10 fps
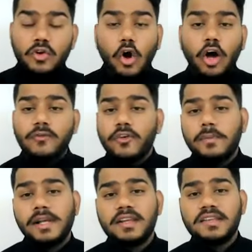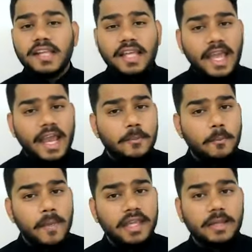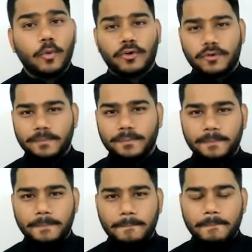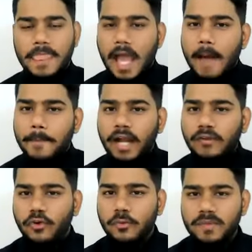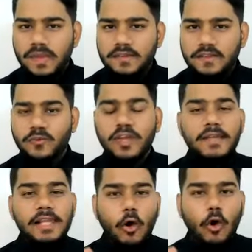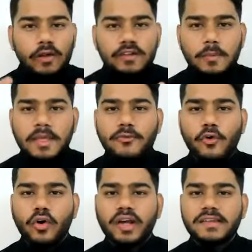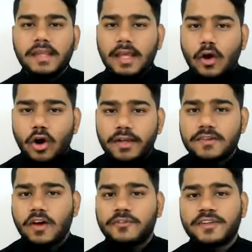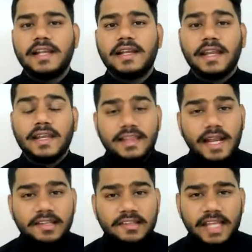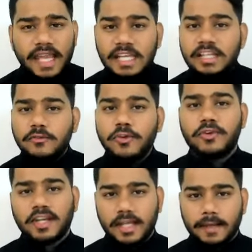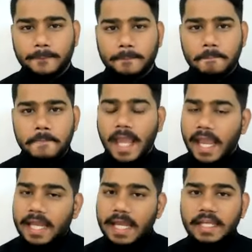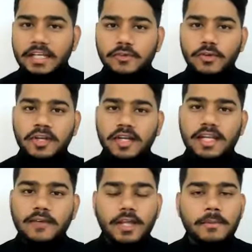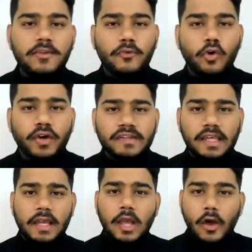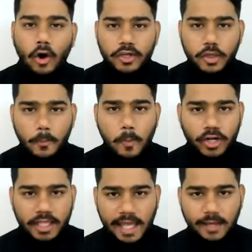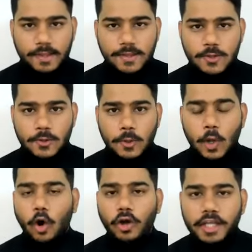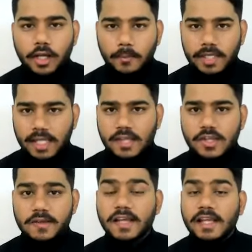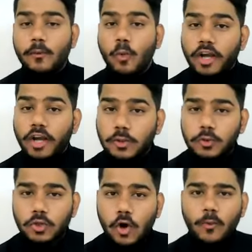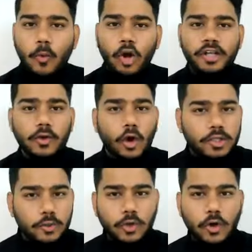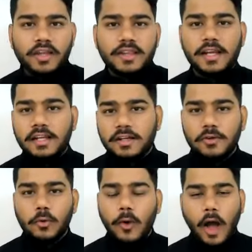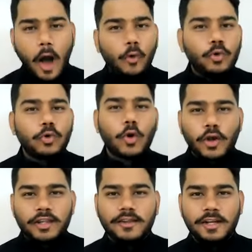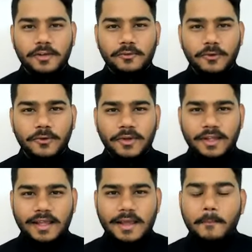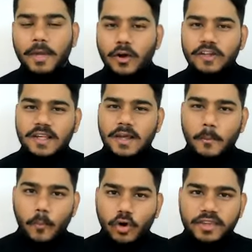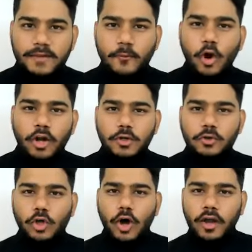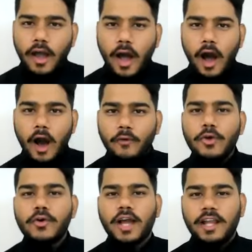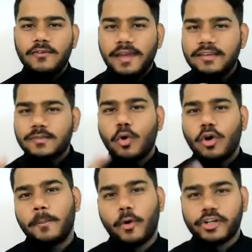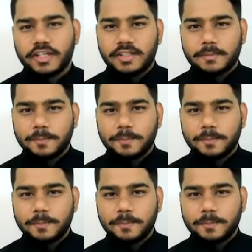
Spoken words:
non-verbal reasoning, and many more. Apart from this, we will also be focusing on soft skill training, that is the interview training. In interview training, we'll be focusing on your body language, on your communication skill, what to talk, what not to talk in the interview, how to talk in the interview. Because more than what you talk, how you convey is more important.